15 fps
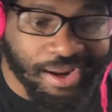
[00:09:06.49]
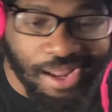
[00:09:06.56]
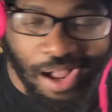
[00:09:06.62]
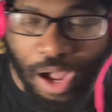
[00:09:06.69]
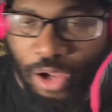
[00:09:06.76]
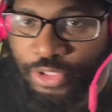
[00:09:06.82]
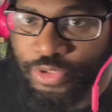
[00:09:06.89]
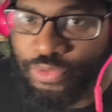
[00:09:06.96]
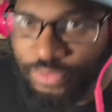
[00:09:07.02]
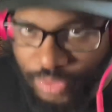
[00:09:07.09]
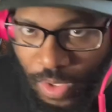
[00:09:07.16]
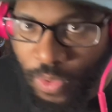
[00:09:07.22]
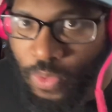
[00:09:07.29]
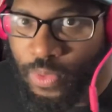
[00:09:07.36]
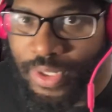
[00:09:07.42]
All you
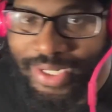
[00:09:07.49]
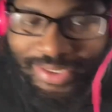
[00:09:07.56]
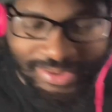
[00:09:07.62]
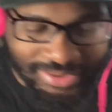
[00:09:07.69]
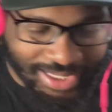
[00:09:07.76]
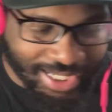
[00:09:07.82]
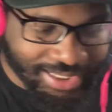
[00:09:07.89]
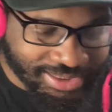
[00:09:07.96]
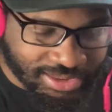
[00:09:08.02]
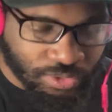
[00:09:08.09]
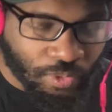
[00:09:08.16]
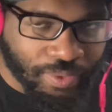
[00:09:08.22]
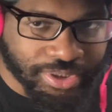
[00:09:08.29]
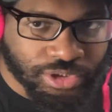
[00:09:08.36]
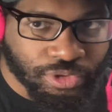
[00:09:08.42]
know is that it's
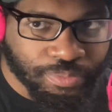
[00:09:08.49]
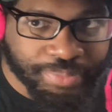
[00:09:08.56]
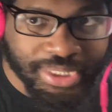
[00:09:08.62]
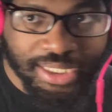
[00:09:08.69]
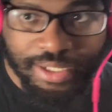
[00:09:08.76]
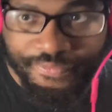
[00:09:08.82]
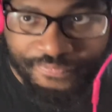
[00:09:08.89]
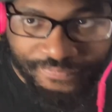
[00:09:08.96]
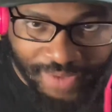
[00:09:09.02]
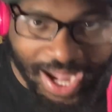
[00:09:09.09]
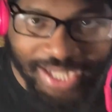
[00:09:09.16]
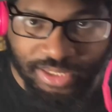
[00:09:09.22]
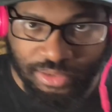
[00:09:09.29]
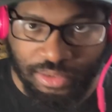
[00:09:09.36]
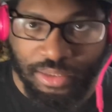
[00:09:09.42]
going to be
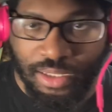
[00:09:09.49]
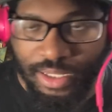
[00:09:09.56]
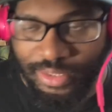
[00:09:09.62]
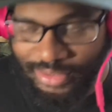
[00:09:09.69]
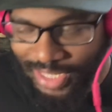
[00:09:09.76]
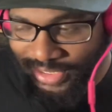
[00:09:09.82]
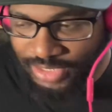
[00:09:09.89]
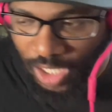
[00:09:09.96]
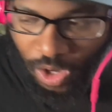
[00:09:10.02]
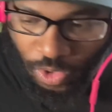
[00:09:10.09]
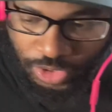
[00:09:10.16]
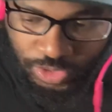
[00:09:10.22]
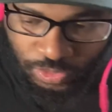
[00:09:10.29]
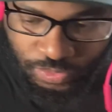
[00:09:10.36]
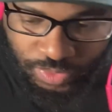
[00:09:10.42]
fire. That's all
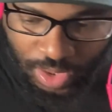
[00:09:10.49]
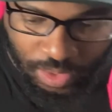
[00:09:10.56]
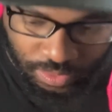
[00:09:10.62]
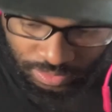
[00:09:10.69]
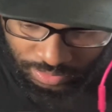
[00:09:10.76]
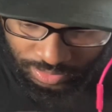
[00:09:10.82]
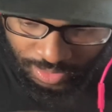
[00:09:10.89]
you know.